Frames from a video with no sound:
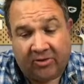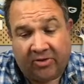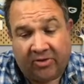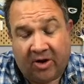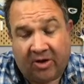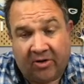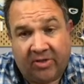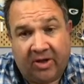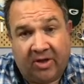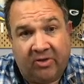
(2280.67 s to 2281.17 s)

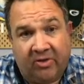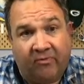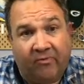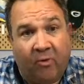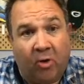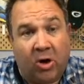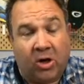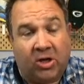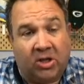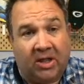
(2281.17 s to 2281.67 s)
they're these
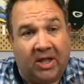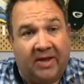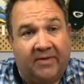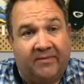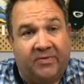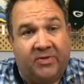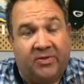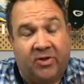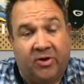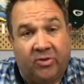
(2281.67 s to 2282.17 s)

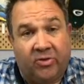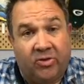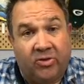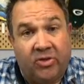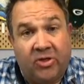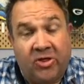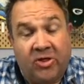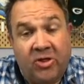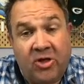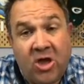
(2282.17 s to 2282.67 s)
forklifts. They're
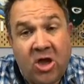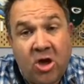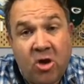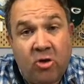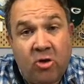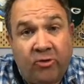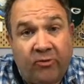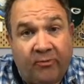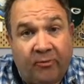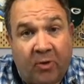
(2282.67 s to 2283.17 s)

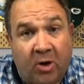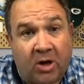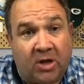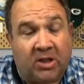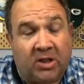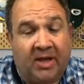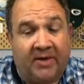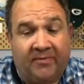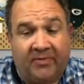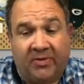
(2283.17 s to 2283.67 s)
huge
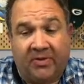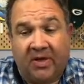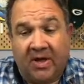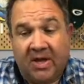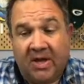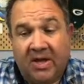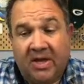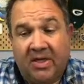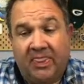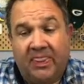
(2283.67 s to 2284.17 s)
forklifts
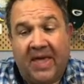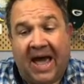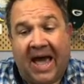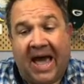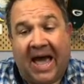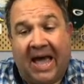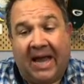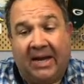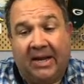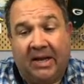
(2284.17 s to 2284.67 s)

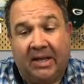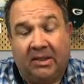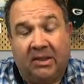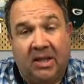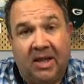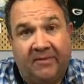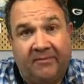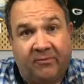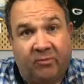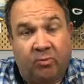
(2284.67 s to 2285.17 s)
that
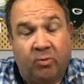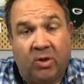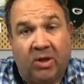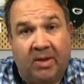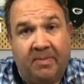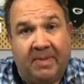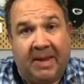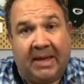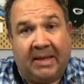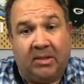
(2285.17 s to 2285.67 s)
lift really
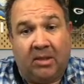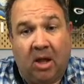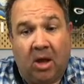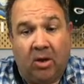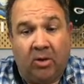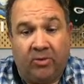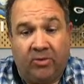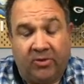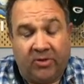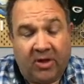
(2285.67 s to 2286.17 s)
big
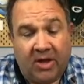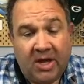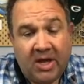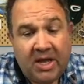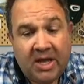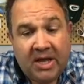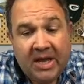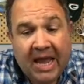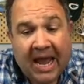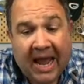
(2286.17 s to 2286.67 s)
loads.
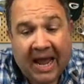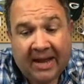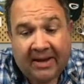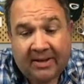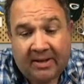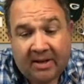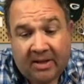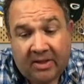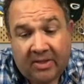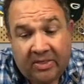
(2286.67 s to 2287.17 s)

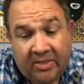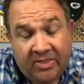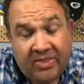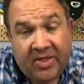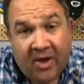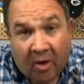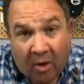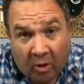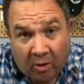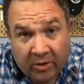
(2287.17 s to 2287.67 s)
And the
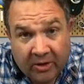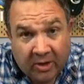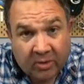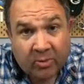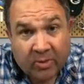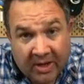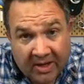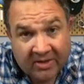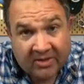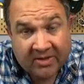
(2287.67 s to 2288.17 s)
only
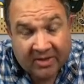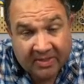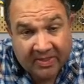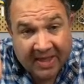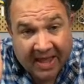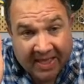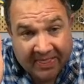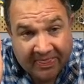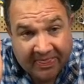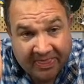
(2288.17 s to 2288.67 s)
reason
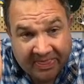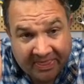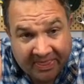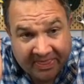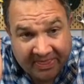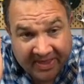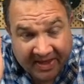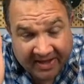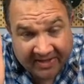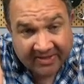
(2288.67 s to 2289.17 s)
that
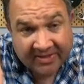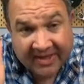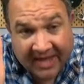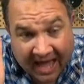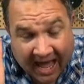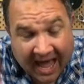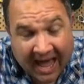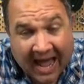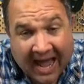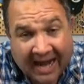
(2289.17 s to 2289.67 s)
this
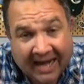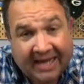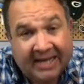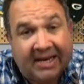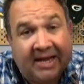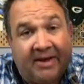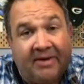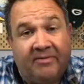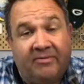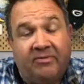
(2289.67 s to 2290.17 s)
kind
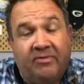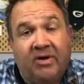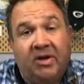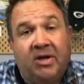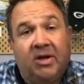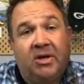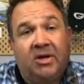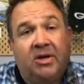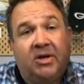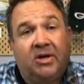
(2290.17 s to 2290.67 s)
of
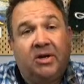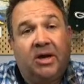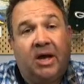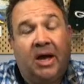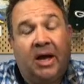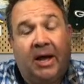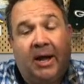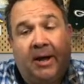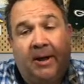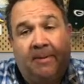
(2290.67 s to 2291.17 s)

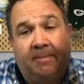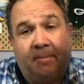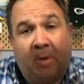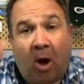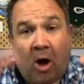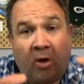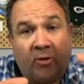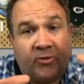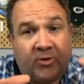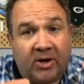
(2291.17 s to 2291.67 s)

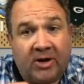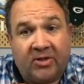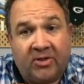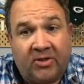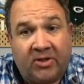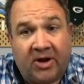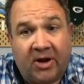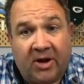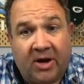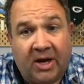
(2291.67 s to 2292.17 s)
alternate
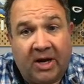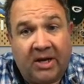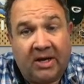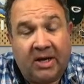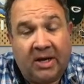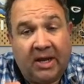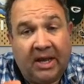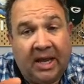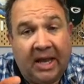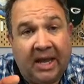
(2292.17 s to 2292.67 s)
steering
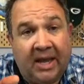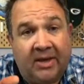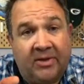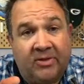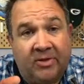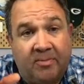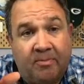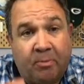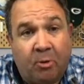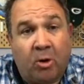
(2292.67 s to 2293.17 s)
is
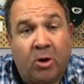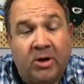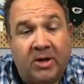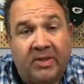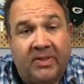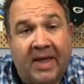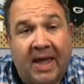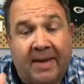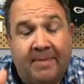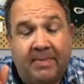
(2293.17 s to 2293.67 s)
important to
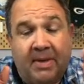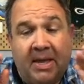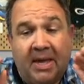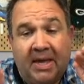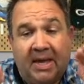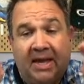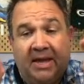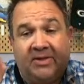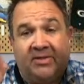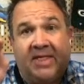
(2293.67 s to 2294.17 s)
them
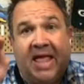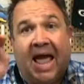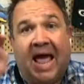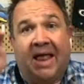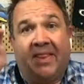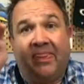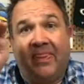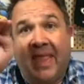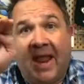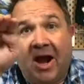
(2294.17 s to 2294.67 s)
is
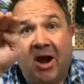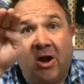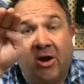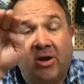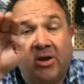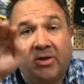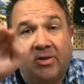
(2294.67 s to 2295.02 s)
that they're